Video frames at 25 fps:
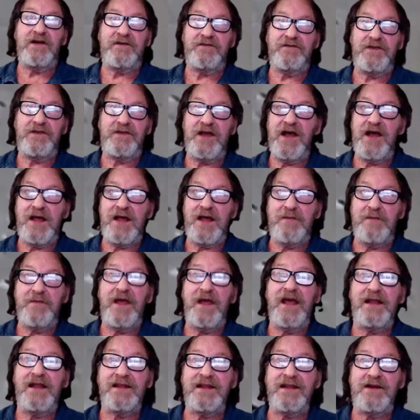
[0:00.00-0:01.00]
of time,
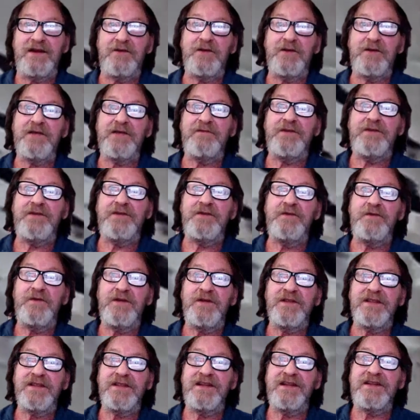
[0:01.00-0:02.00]
and they don't give you
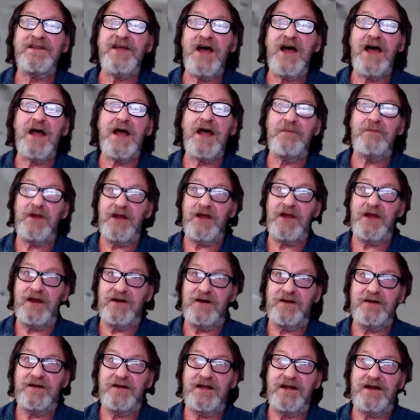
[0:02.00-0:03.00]
the timeline
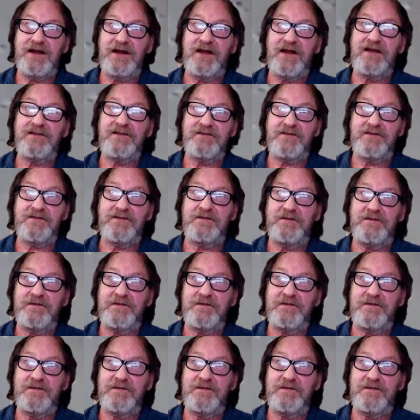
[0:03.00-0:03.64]
on that either.